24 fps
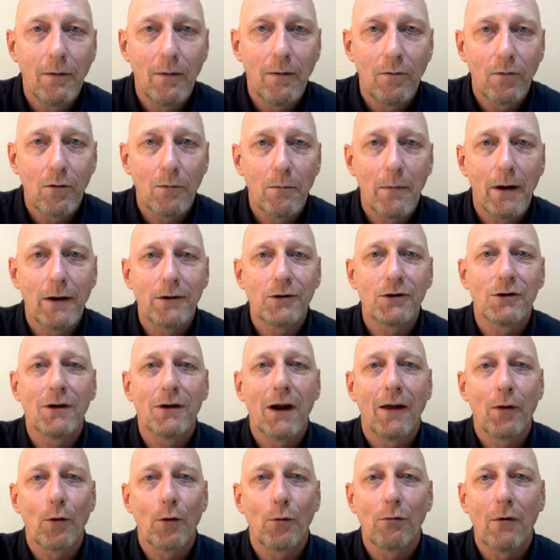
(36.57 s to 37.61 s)
information
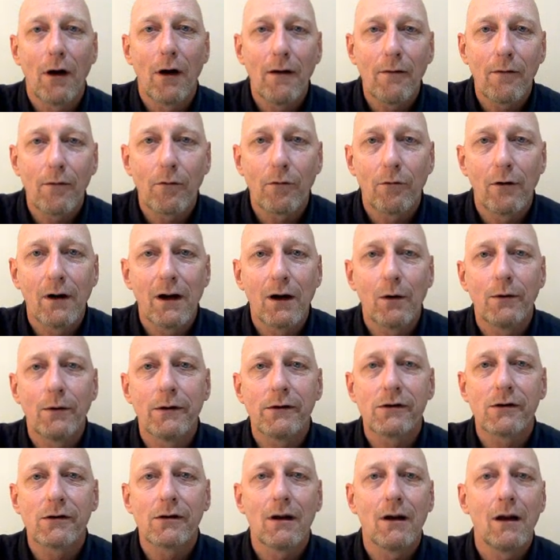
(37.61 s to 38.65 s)
at the right
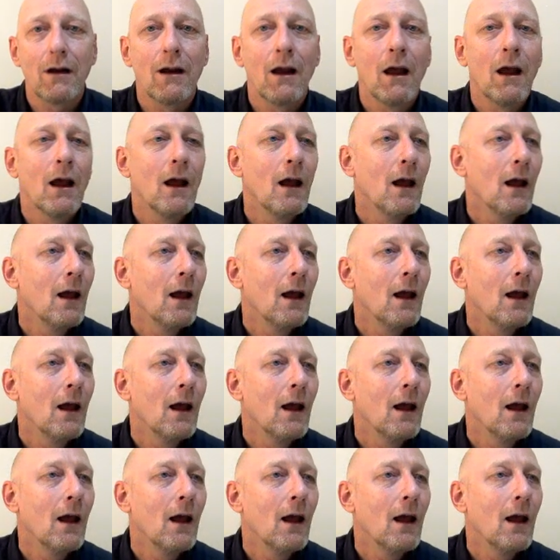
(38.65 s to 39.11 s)
frequency,